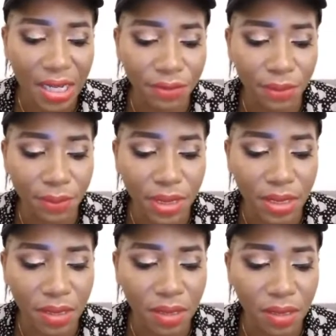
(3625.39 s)
for
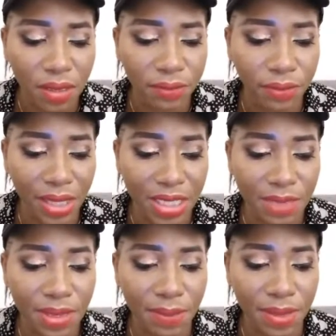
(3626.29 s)
me, if you
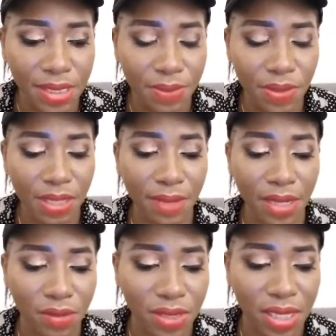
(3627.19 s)
ask me the best time to get
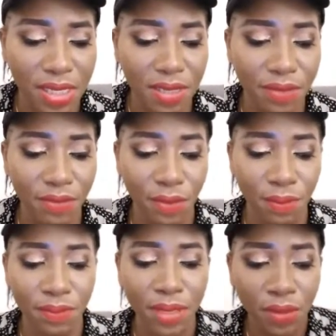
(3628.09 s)
married, I'll say is
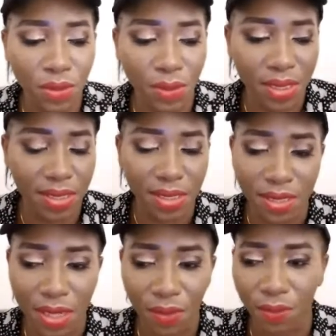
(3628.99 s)
from middle
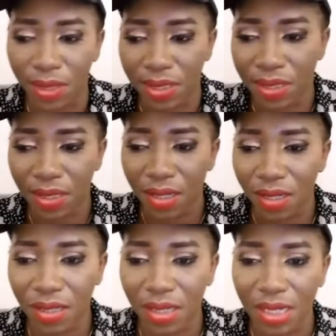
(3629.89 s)
20s downwards.
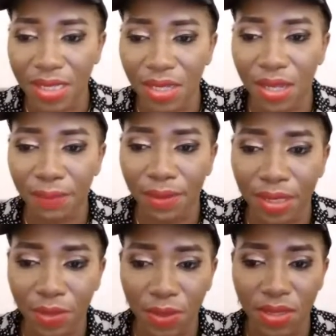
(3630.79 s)
Then let's say you get
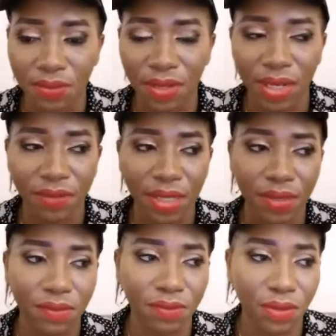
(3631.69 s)
married at 25,
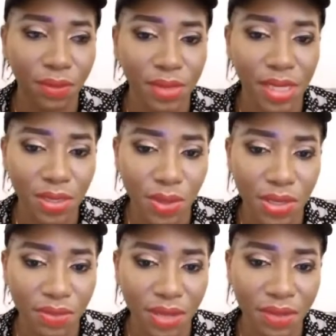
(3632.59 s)
then from that
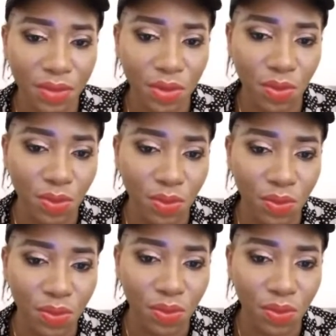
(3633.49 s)
25 to